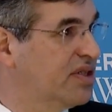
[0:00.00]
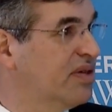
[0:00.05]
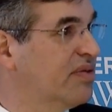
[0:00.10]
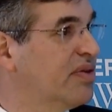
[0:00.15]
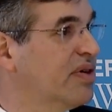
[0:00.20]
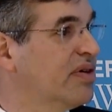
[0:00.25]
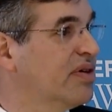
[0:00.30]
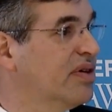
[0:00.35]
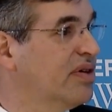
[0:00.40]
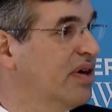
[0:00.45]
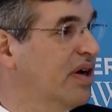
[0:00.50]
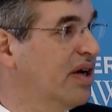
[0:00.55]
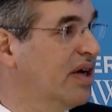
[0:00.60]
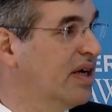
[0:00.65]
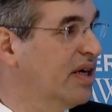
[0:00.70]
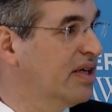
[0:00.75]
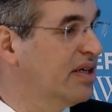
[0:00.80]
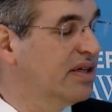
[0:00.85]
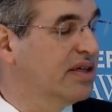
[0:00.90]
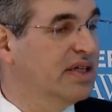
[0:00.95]
So
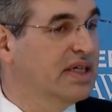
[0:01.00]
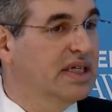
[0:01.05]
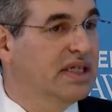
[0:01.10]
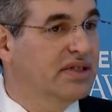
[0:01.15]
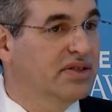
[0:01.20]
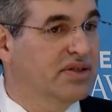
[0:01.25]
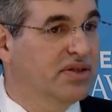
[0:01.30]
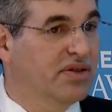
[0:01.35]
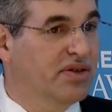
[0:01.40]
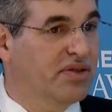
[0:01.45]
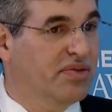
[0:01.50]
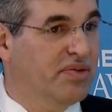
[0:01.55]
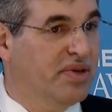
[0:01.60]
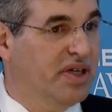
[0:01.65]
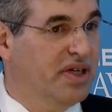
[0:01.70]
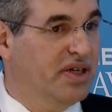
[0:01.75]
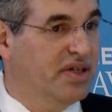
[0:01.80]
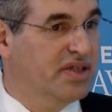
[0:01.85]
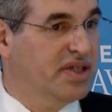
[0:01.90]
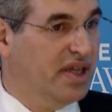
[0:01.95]
we're 2 to 3
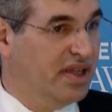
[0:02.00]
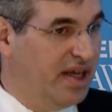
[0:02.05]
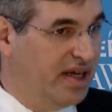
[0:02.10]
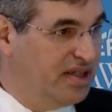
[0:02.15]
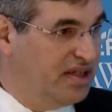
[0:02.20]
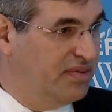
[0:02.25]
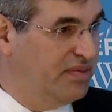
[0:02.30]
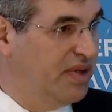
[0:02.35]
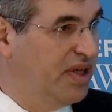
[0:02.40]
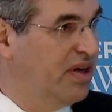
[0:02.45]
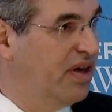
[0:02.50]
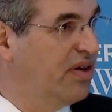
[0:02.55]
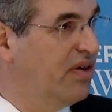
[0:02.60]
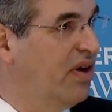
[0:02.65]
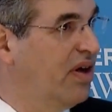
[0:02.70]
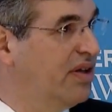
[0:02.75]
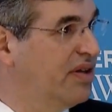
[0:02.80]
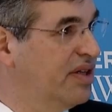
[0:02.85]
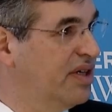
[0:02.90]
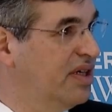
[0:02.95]
years. I'd like to be on
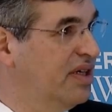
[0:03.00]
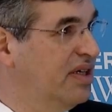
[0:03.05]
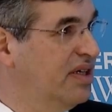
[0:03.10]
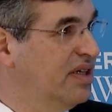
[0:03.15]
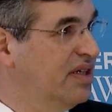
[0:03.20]
all the